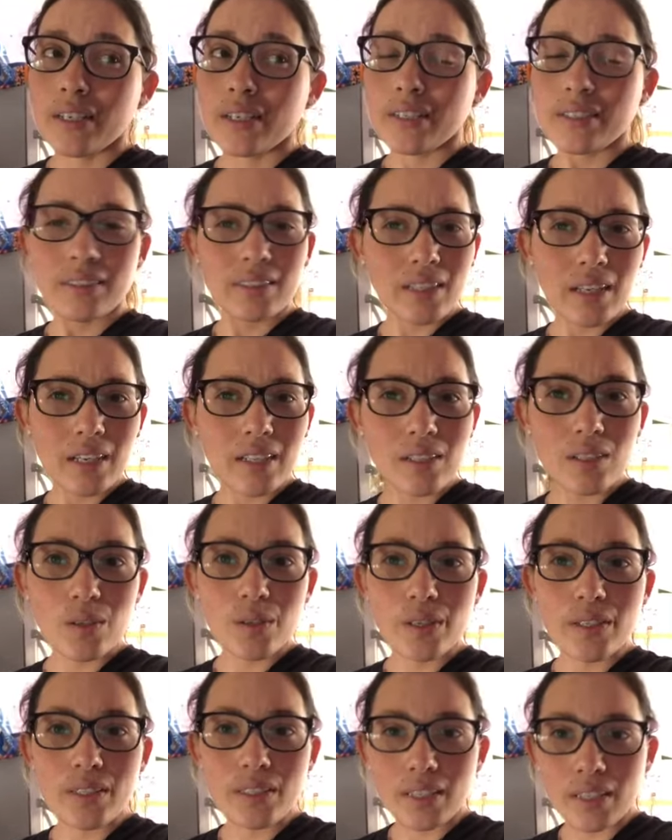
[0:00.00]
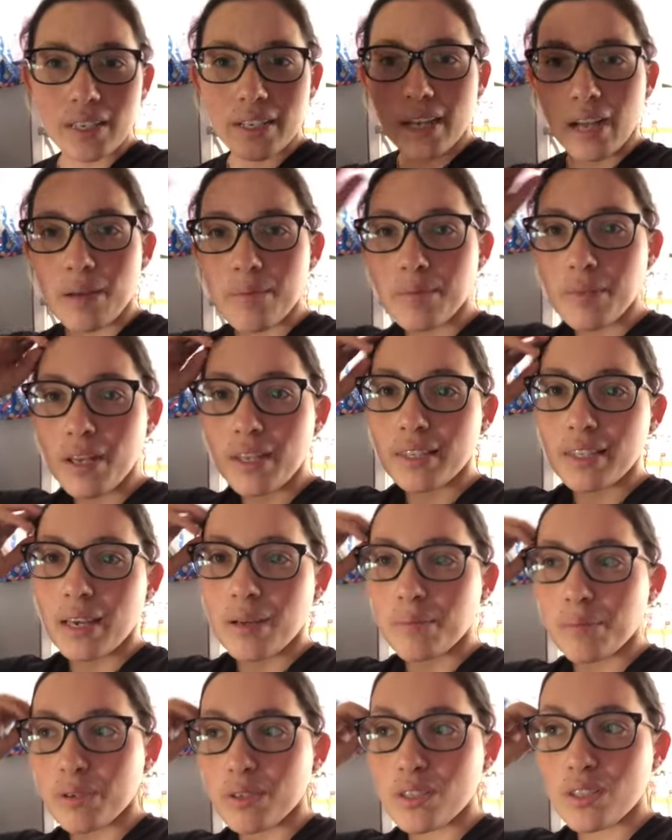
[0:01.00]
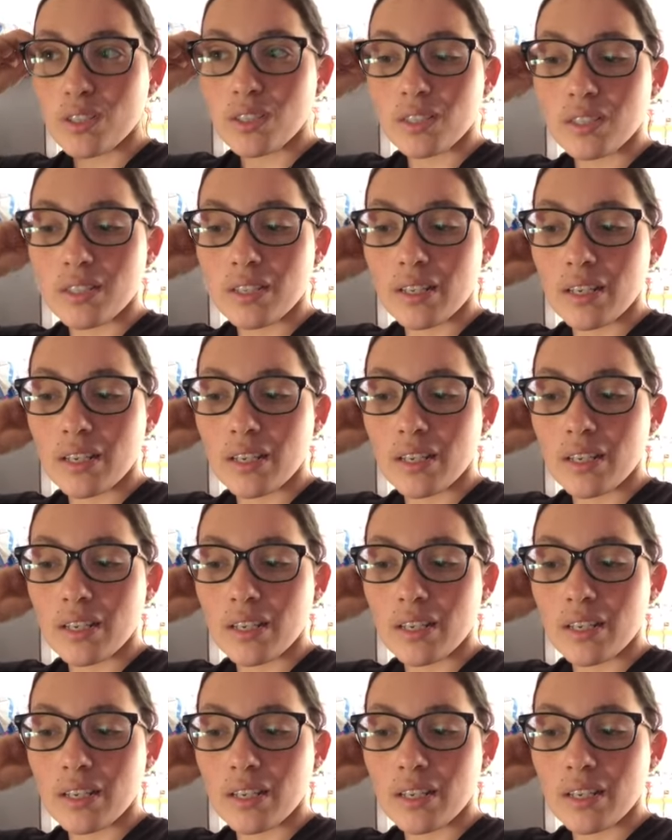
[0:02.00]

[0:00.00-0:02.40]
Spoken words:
it's kind of crazy. Like, I'm not that person.